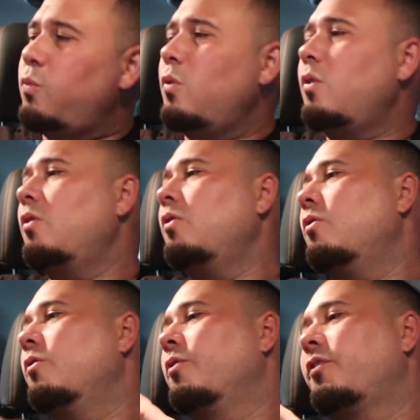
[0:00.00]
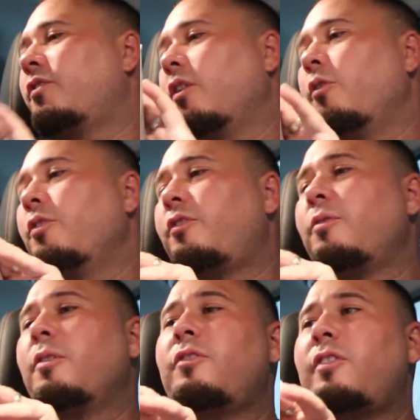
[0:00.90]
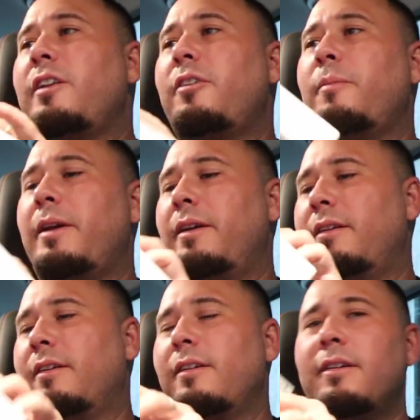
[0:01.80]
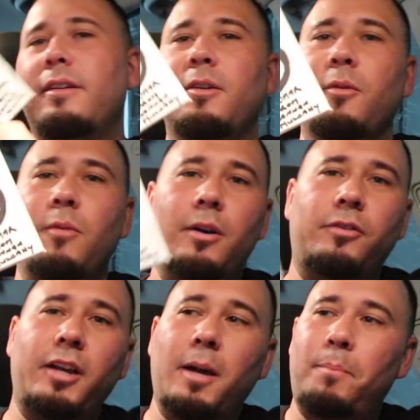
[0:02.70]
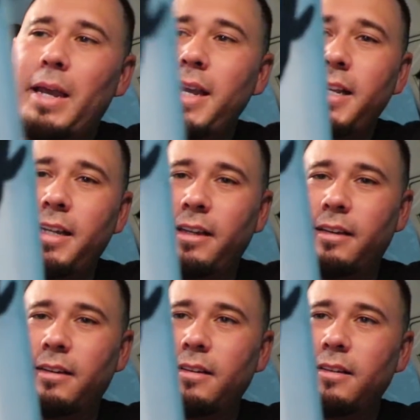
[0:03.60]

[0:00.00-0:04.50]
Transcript: whoa, this, oh, this is the Slender Man. Wow, it's like a painting.